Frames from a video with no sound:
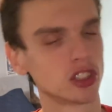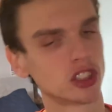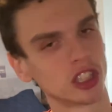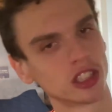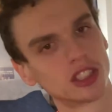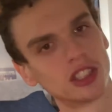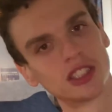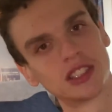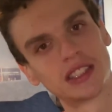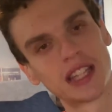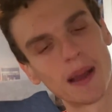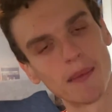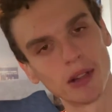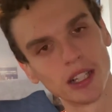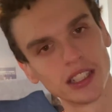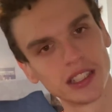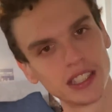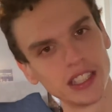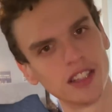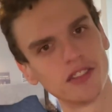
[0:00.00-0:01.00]
just the
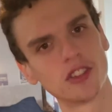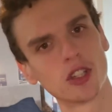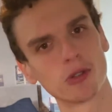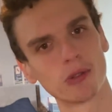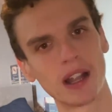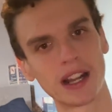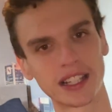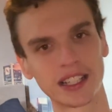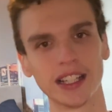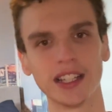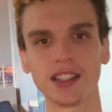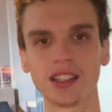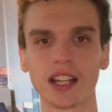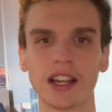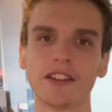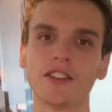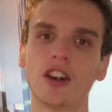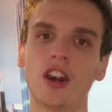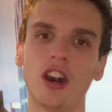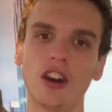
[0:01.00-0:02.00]
stability of the racket
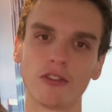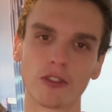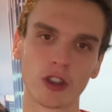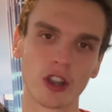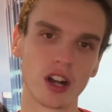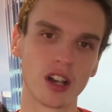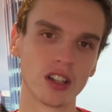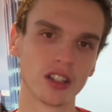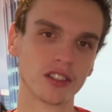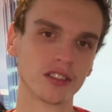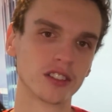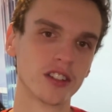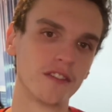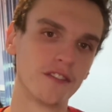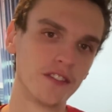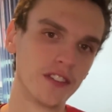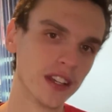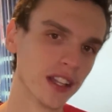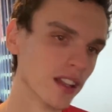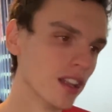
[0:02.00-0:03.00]
and overall the
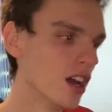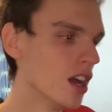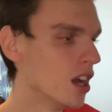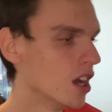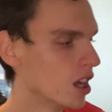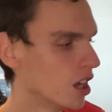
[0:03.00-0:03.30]
feel